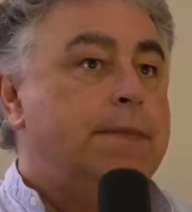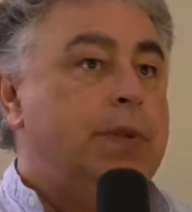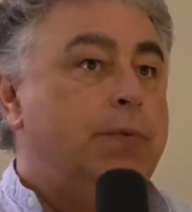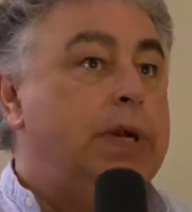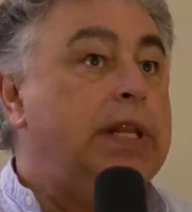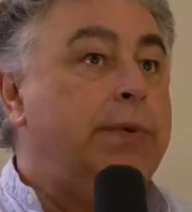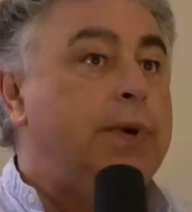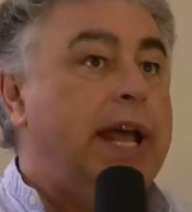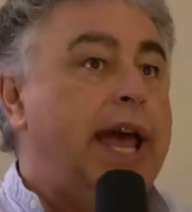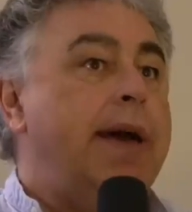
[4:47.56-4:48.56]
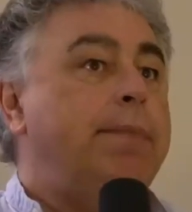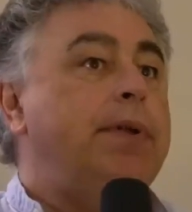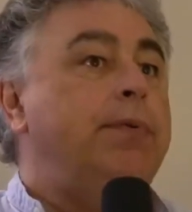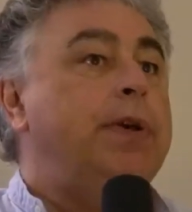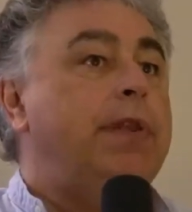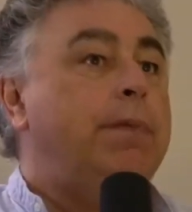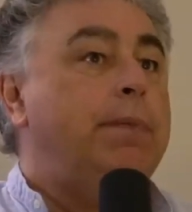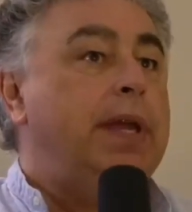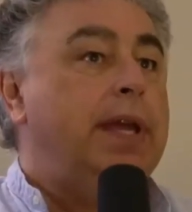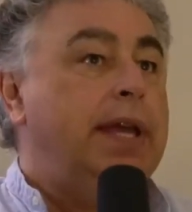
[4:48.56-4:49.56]
really what happened with
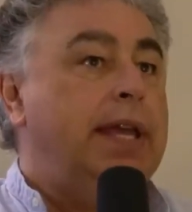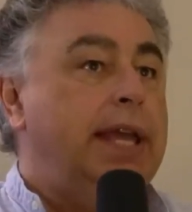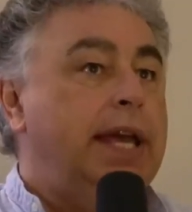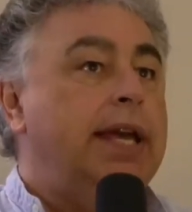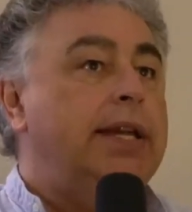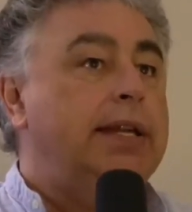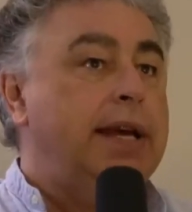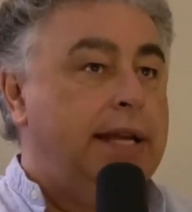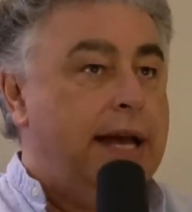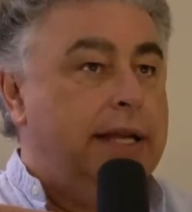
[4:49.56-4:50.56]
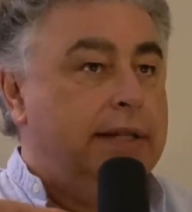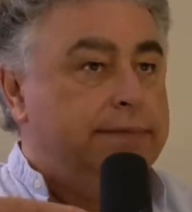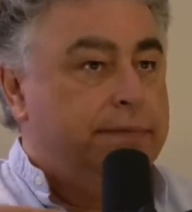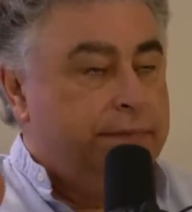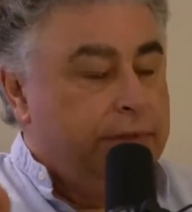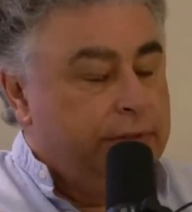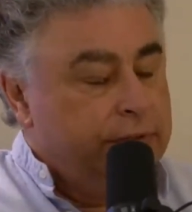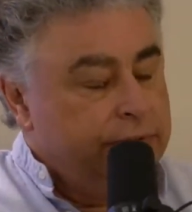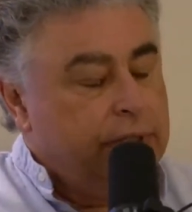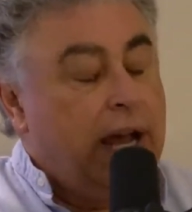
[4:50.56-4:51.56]
me, again,
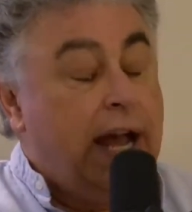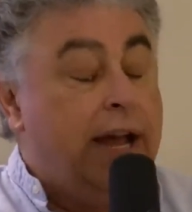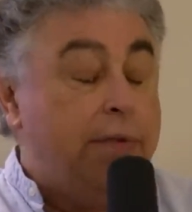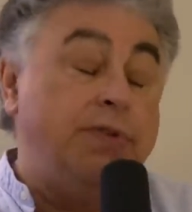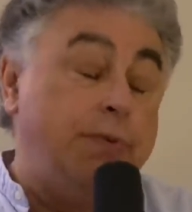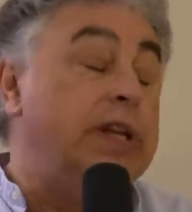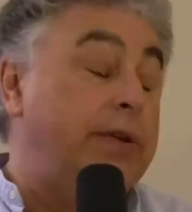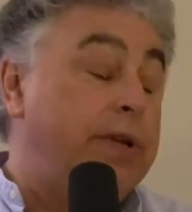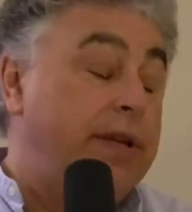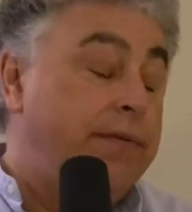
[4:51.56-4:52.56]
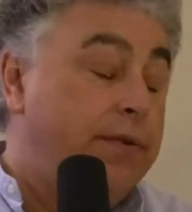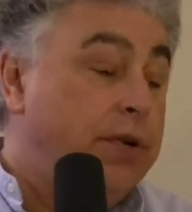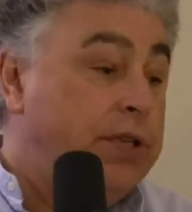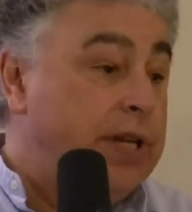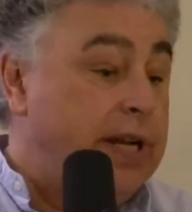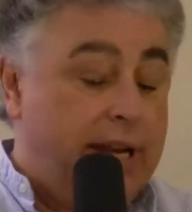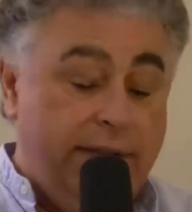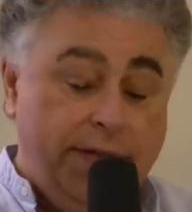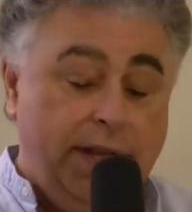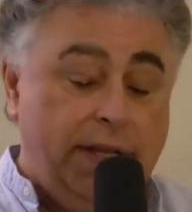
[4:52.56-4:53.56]
I was really, really fortunate. I
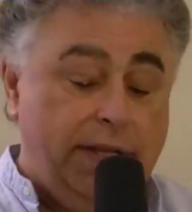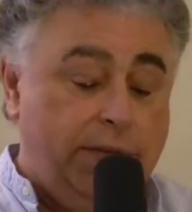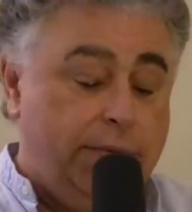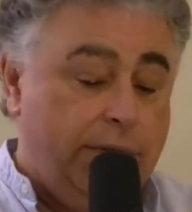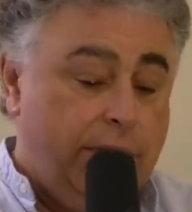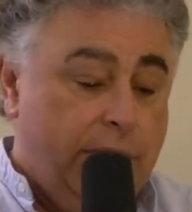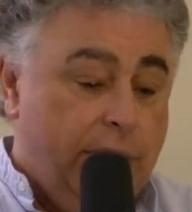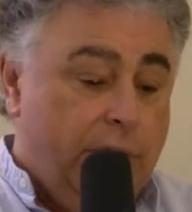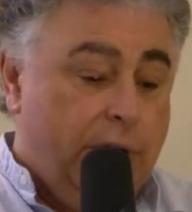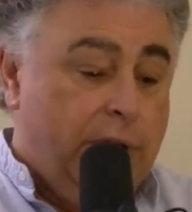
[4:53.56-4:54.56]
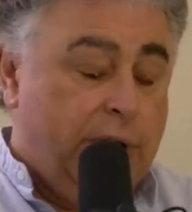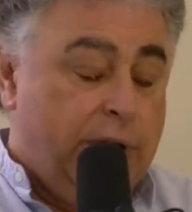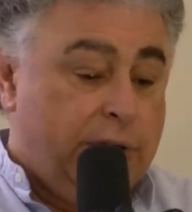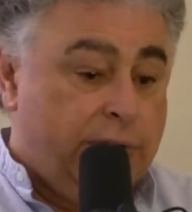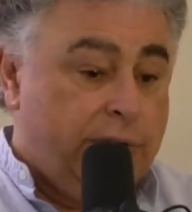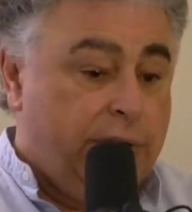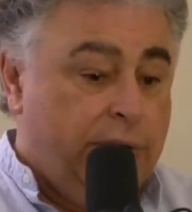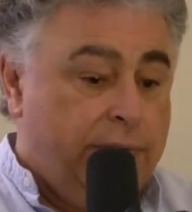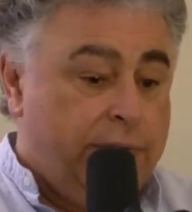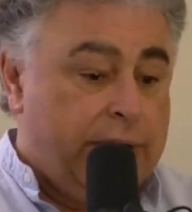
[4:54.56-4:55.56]
fell into a
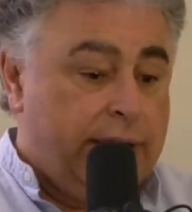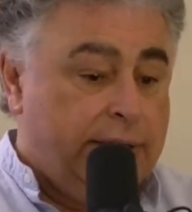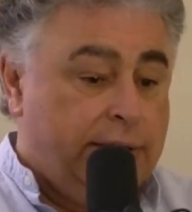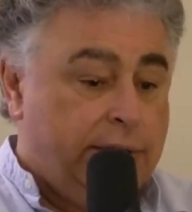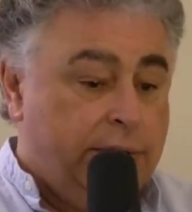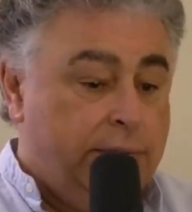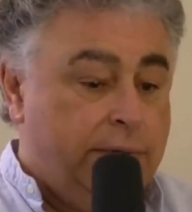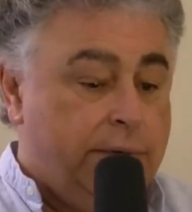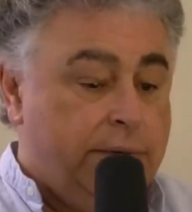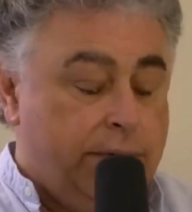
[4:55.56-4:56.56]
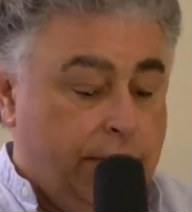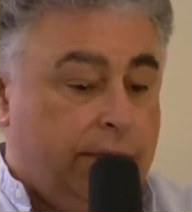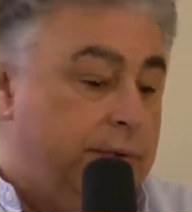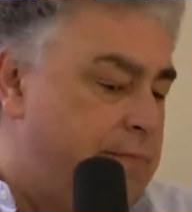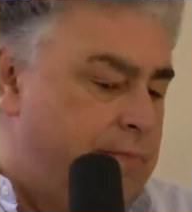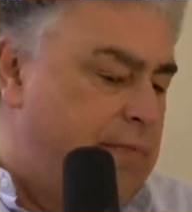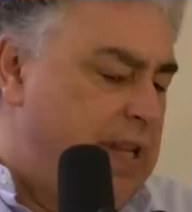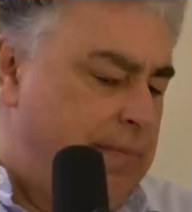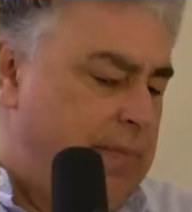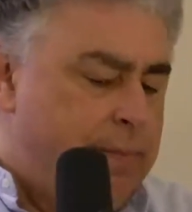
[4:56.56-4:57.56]
circle of friends who were older
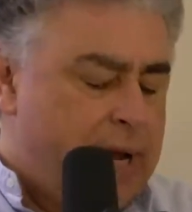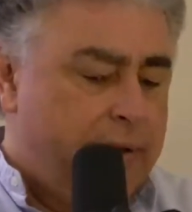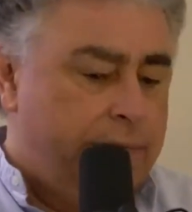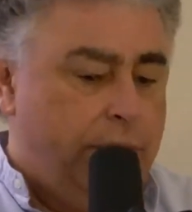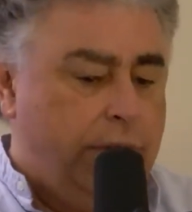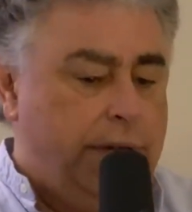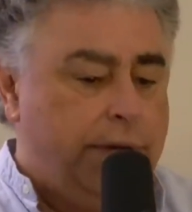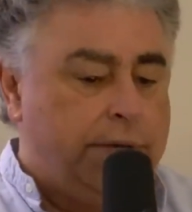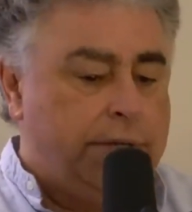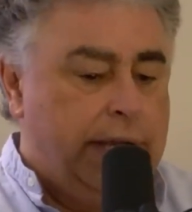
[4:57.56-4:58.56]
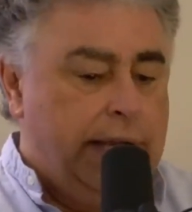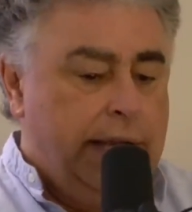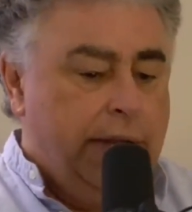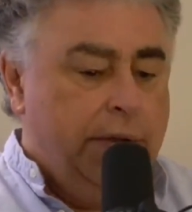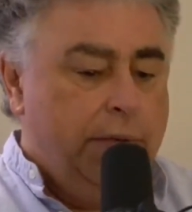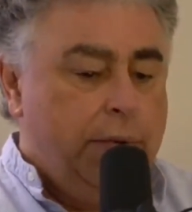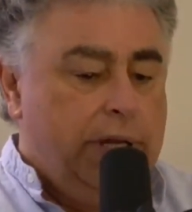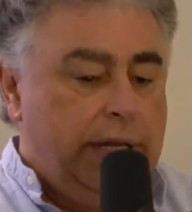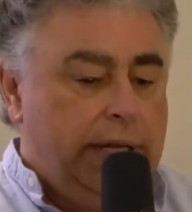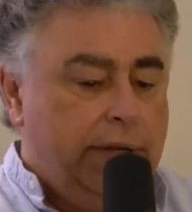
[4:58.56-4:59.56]
than me by a few years, who
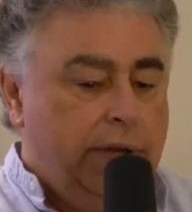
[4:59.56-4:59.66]
really,